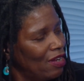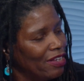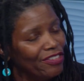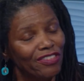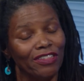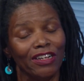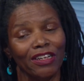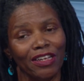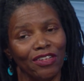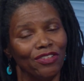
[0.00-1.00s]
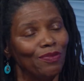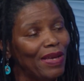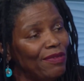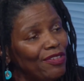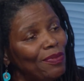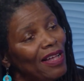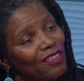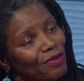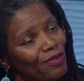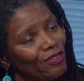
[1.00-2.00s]
are as snug against your baby as
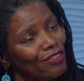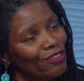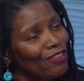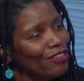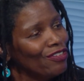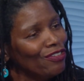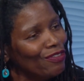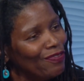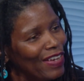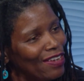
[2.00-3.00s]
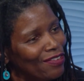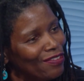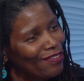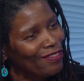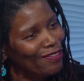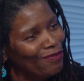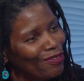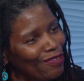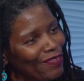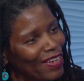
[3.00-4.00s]
possible. So you're going to use your finger, your
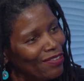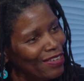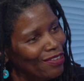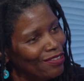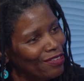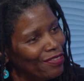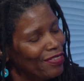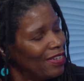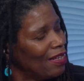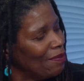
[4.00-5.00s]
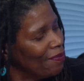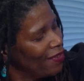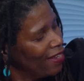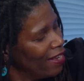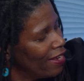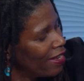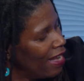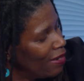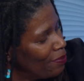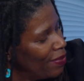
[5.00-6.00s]
forefinger, and your little thumb, and
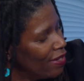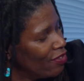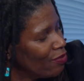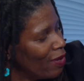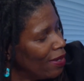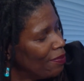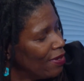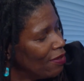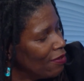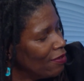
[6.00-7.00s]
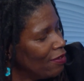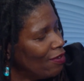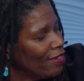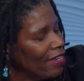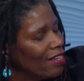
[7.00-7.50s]
kind of pinch way up here on their